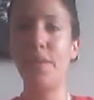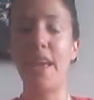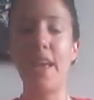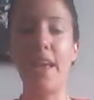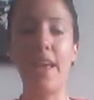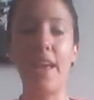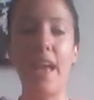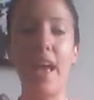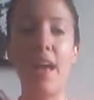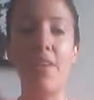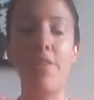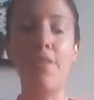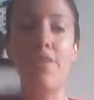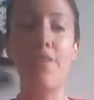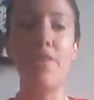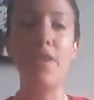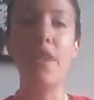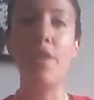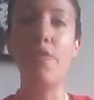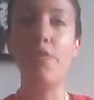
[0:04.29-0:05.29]
and I have
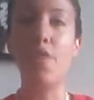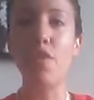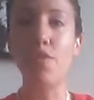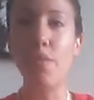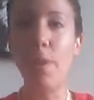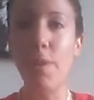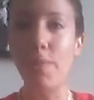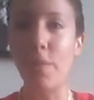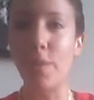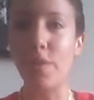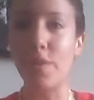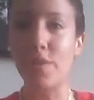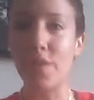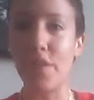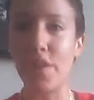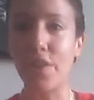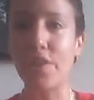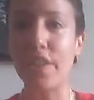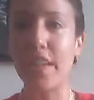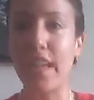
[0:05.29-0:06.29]
a few of my bowls
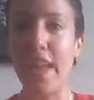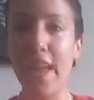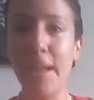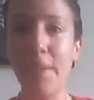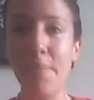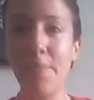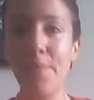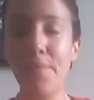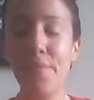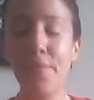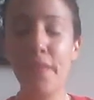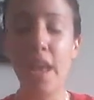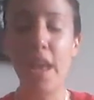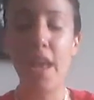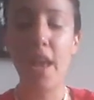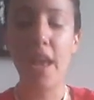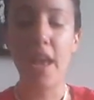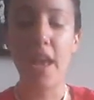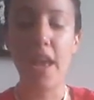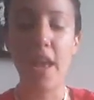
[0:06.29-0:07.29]
here today.
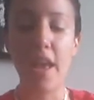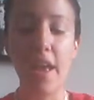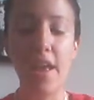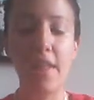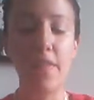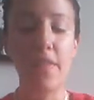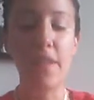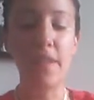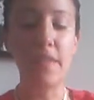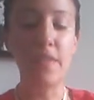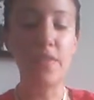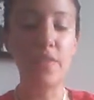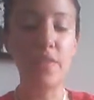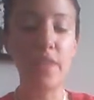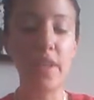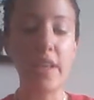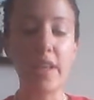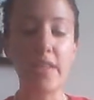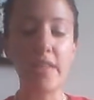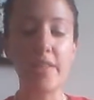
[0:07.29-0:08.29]

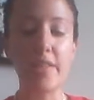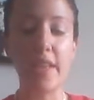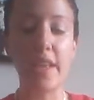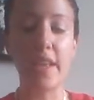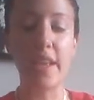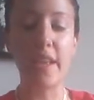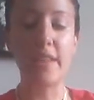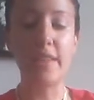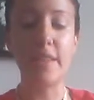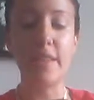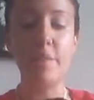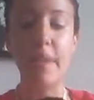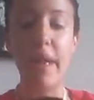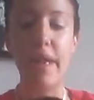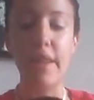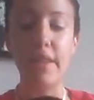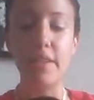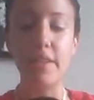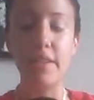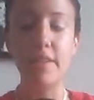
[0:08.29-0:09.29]
This is a
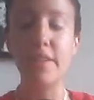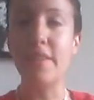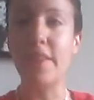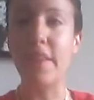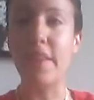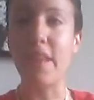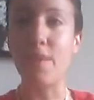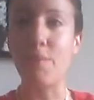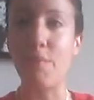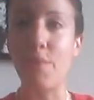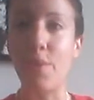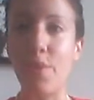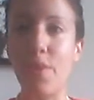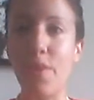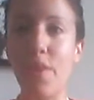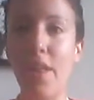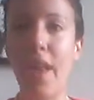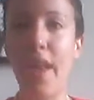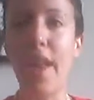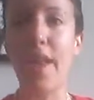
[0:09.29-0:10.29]
Tibetan singing
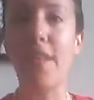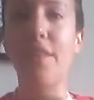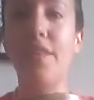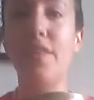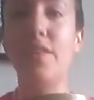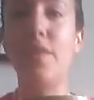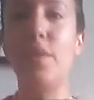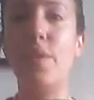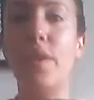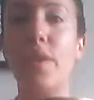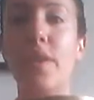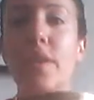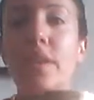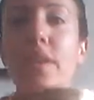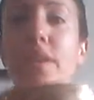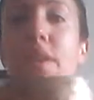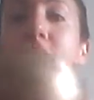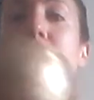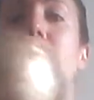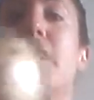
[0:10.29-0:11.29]
bowl, and this
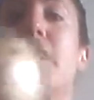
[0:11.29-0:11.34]
one